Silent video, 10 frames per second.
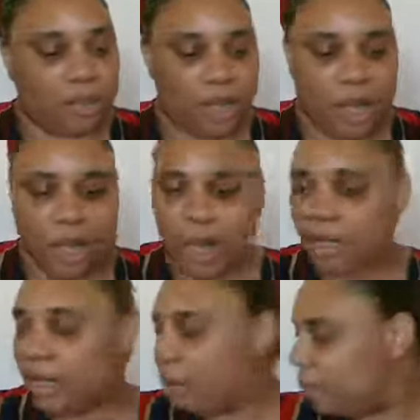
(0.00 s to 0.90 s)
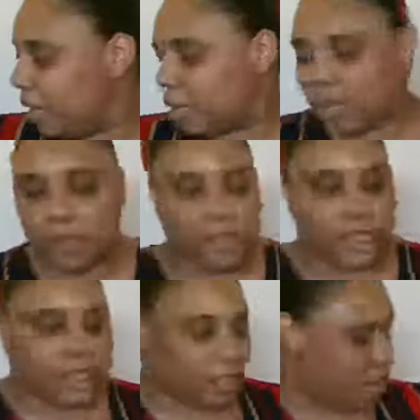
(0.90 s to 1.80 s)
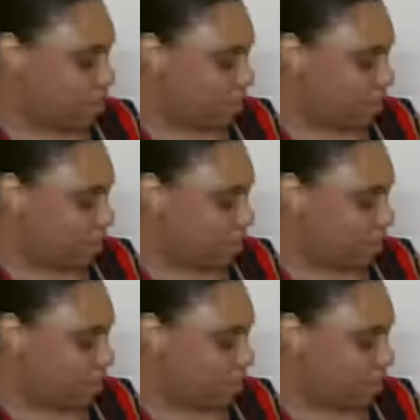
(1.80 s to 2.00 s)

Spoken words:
Dang, they made sure this thing